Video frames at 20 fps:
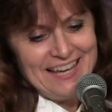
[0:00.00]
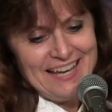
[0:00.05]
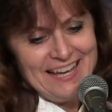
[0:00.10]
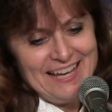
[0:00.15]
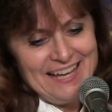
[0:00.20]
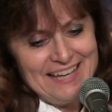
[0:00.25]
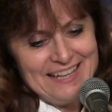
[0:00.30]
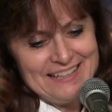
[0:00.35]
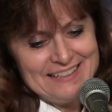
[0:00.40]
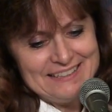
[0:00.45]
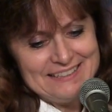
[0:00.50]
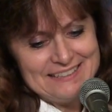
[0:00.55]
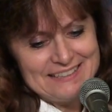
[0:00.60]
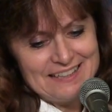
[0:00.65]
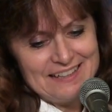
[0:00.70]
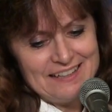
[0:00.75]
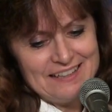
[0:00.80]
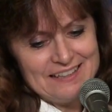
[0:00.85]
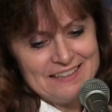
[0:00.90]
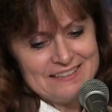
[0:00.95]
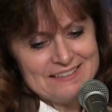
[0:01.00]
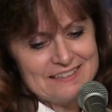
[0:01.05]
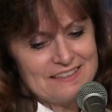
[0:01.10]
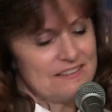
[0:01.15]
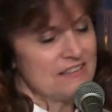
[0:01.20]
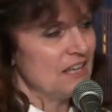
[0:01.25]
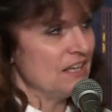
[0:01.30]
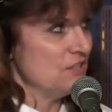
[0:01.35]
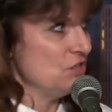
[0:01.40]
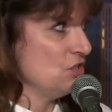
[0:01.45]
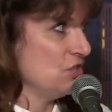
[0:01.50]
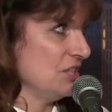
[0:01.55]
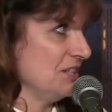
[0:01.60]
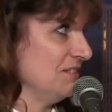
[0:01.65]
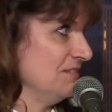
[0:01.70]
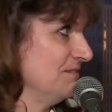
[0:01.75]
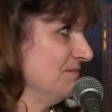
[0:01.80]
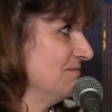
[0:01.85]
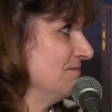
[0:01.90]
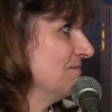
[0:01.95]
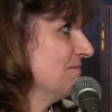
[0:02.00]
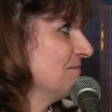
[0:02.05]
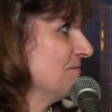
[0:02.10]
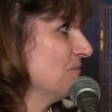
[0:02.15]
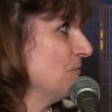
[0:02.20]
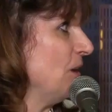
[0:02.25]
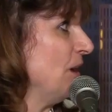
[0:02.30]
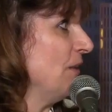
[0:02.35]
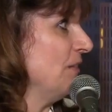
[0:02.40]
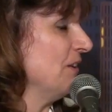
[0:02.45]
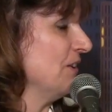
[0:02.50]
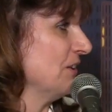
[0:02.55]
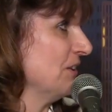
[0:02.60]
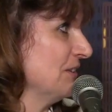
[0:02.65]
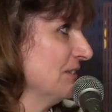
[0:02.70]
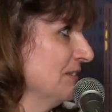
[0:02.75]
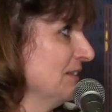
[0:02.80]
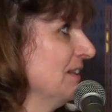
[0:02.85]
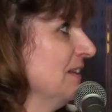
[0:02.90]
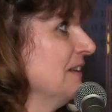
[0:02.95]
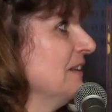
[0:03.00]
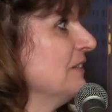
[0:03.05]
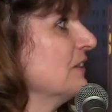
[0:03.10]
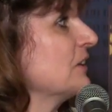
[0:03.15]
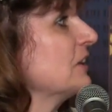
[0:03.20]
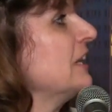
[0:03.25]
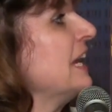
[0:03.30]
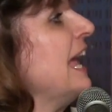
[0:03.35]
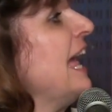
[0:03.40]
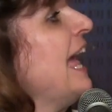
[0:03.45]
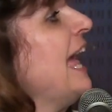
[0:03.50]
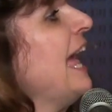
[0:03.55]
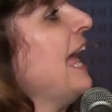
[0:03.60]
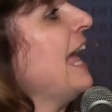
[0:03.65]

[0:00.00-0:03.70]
And it's a luncheon. While they're going to hang